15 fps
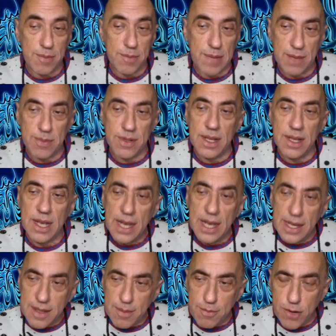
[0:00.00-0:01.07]
people.
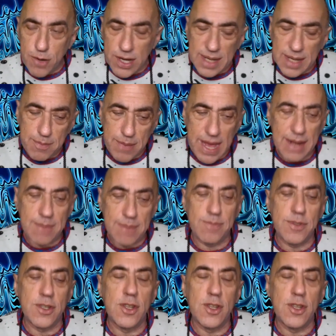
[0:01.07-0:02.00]
So bring it back to